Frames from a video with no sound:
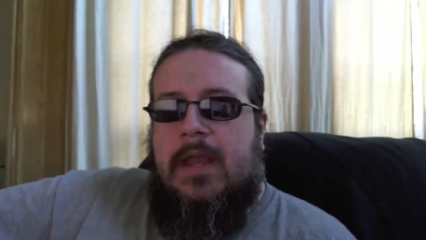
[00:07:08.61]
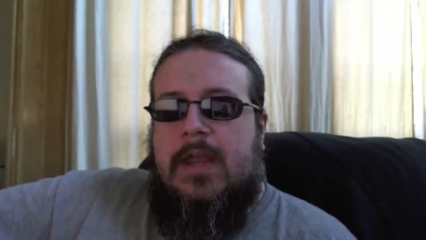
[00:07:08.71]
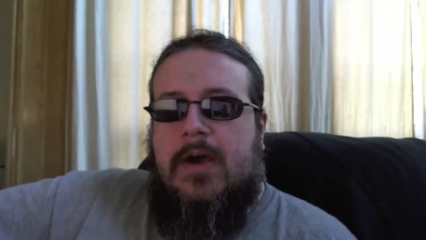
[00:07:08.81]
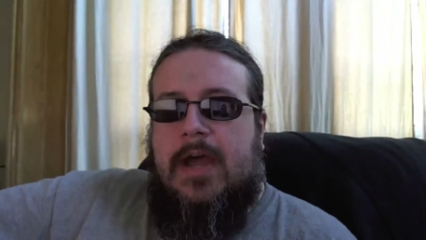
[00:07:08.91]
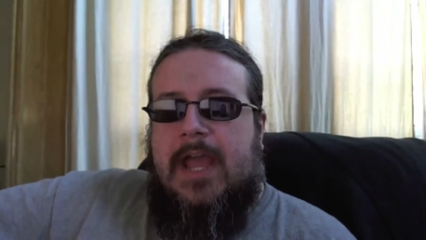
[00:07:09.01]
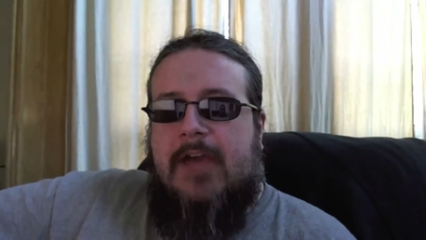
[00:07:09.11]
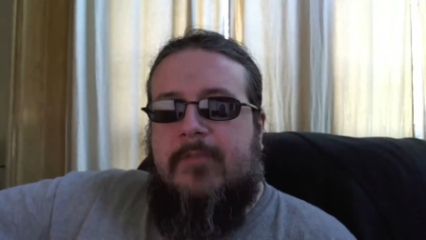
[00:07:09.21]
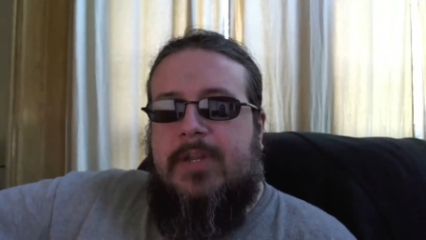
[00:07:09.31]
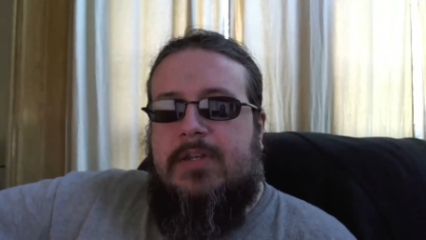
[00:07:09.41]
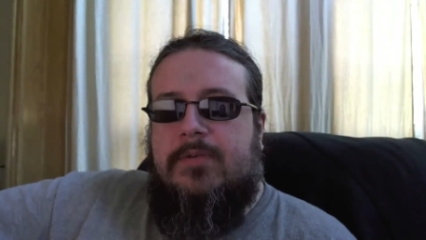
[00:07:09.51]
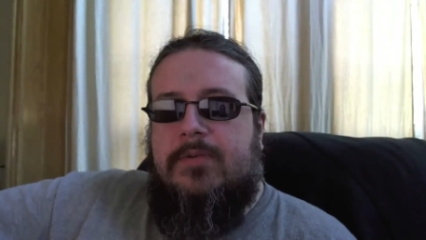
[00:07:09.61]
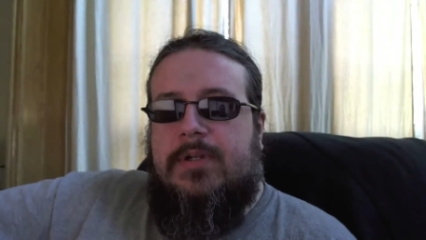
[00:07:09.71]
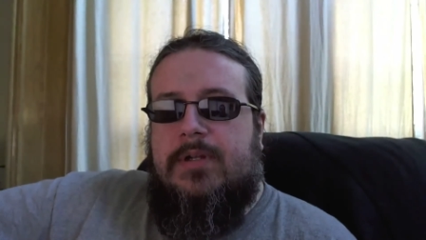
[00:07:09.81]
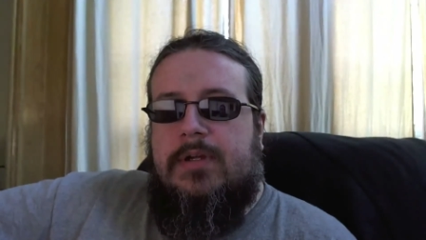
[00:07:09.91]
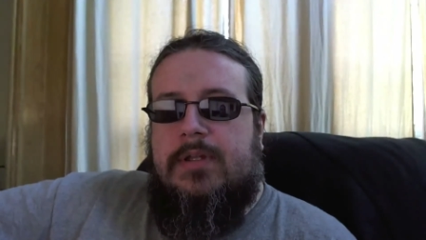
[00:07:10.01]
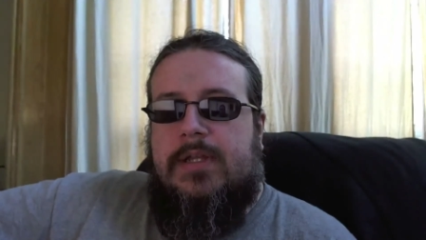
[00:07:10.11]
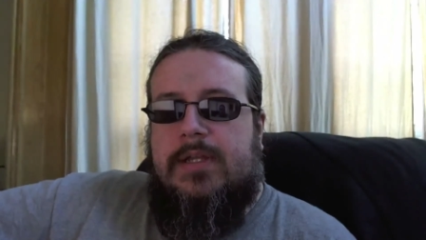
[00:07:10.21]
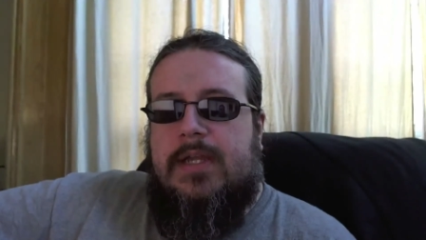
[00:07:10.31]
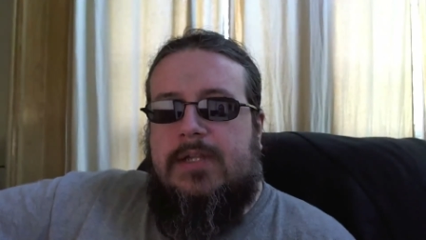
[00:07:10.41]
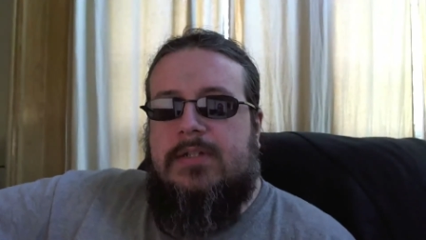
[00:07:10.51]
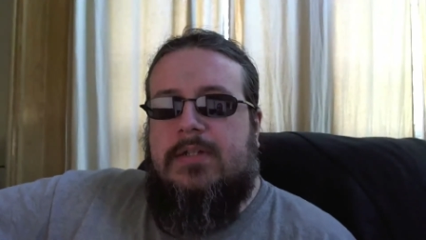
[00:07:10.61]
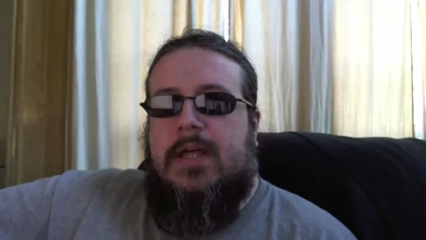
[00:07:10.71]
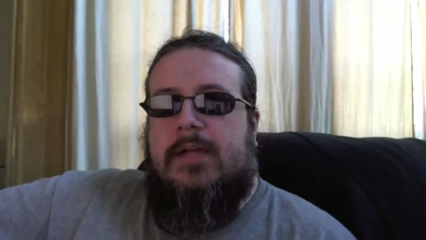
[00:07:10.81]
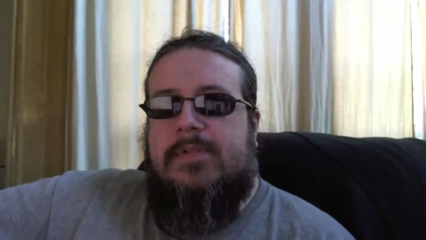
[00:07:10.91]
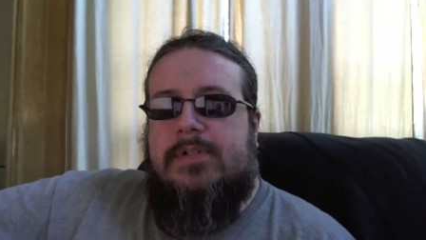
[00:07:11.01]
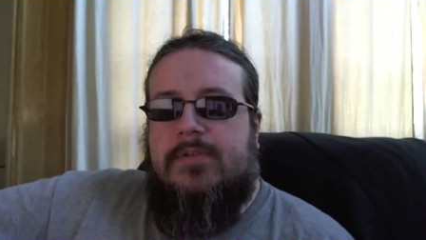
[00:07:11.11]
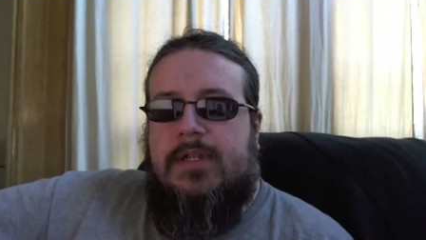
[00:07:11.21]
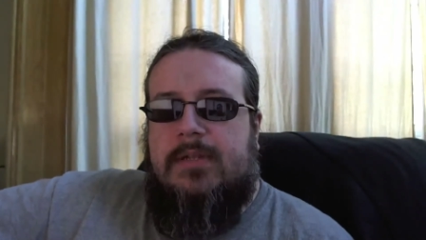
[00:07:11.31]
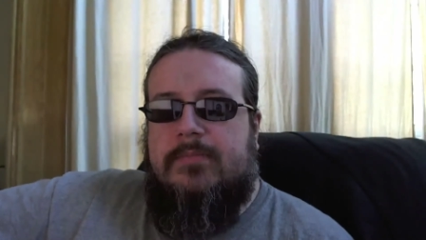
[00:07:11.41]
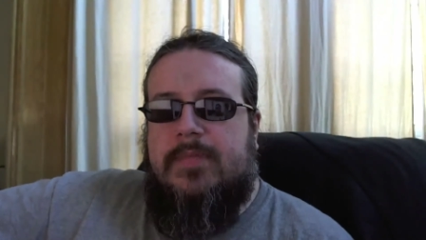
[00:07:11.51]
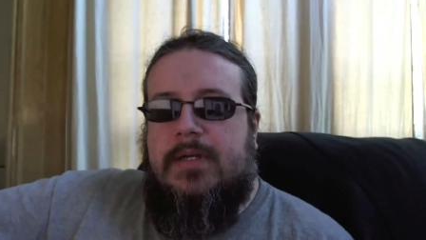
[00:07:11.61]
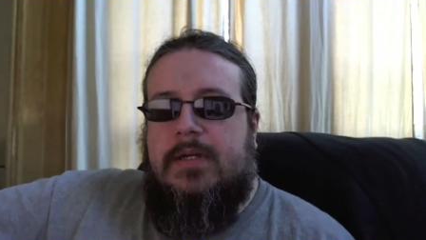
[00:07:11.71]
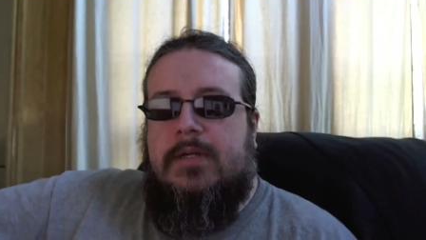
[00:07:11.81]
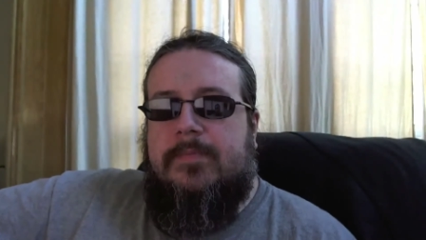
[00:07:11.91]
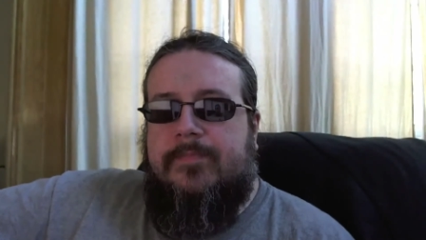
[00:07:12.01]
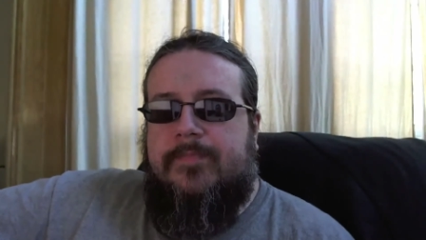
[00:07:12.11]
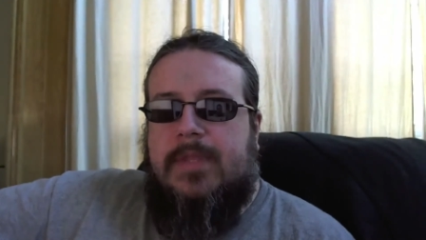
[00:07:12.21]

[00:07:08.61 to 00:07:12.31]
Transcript: Now I have been doing uh, the occasional live stream. Um,